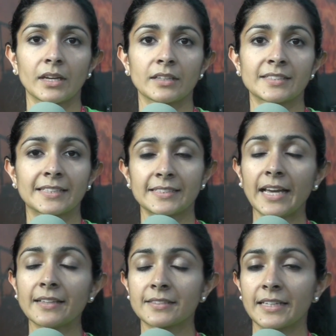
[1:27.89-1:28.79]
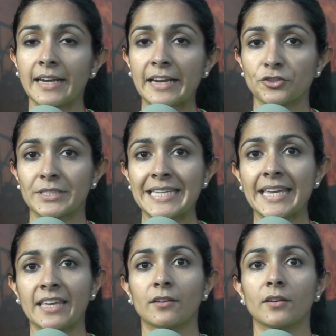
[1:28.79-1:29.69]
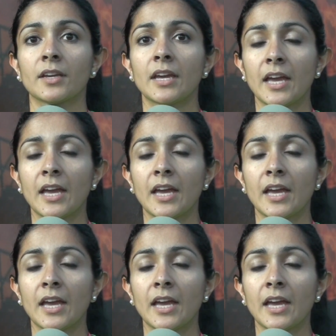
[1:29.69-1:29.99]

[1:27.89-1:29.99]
success in actually taking